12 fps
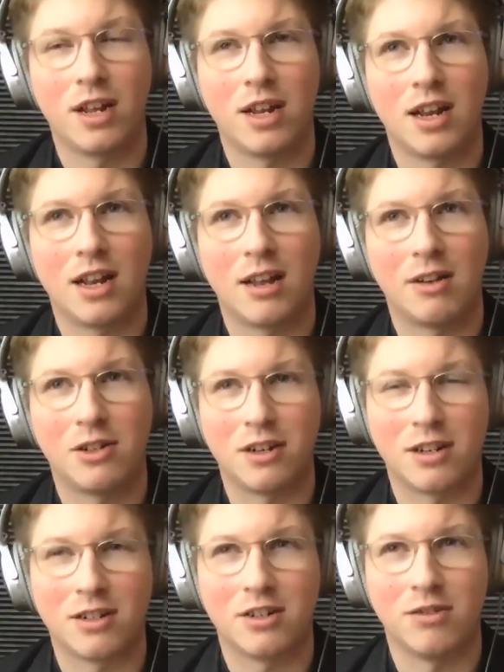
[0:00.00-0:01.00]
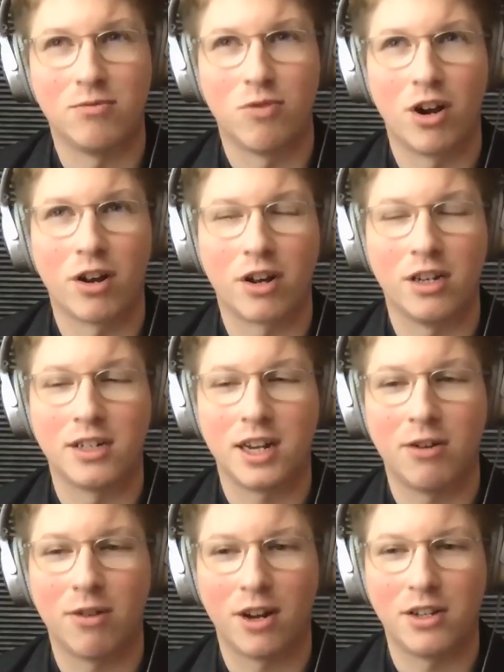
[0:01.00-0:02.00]
allows you to run a
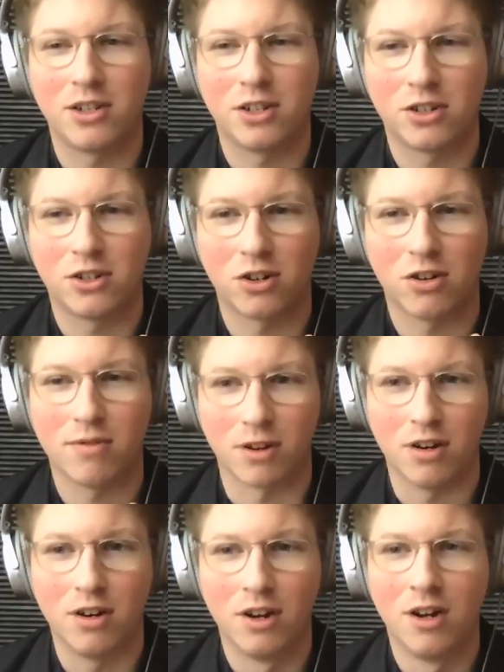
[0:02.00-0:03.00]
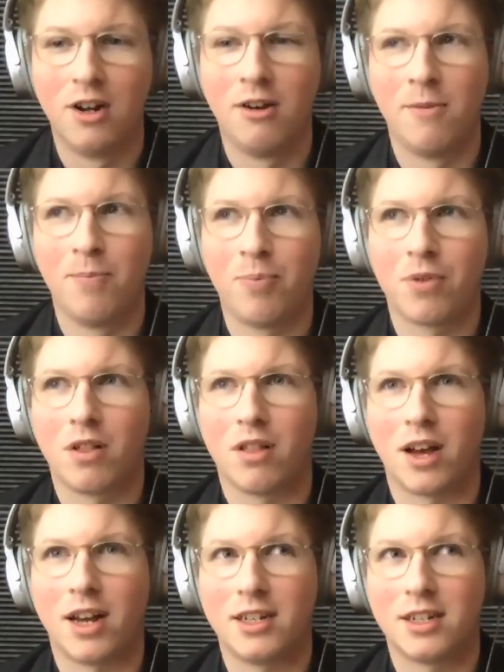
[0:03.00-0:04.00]
containerized server
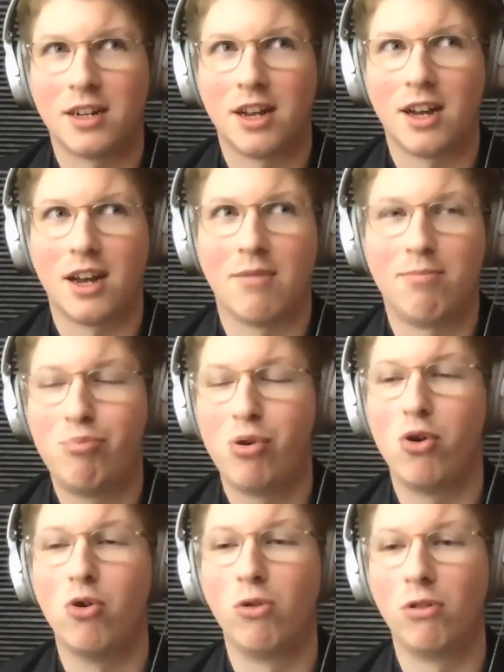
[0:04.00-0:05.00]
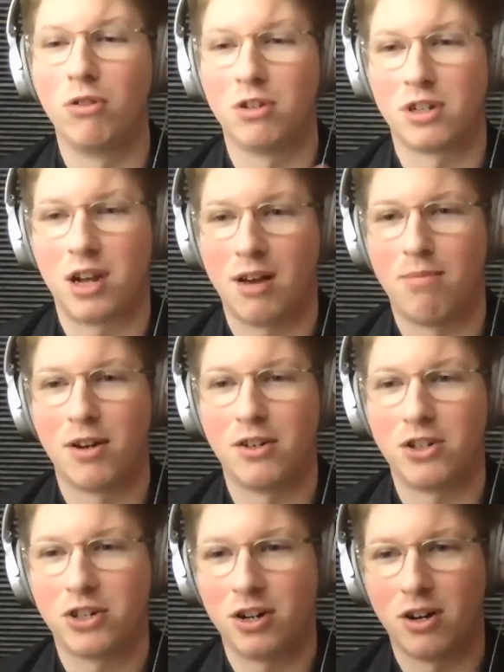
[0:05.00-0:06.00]
that pulls a
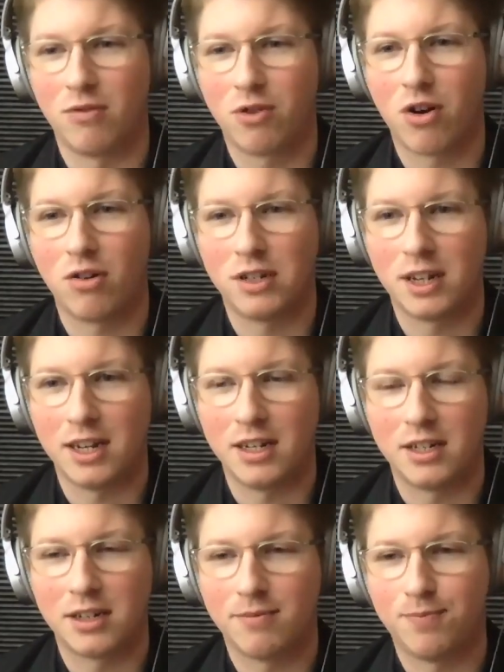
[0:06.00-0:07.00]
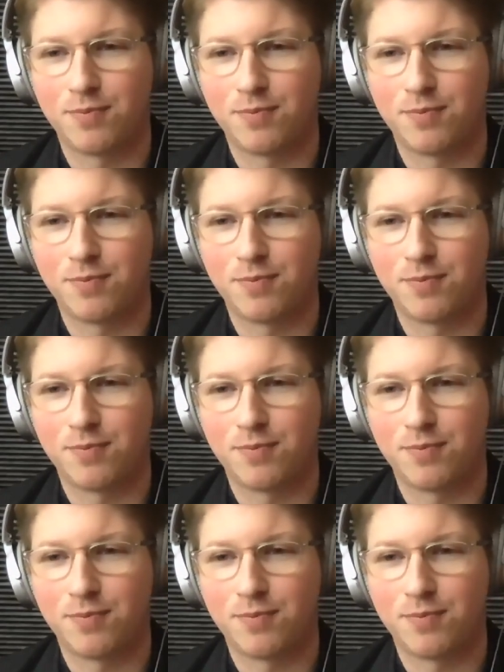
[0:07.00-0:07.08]
bunch of content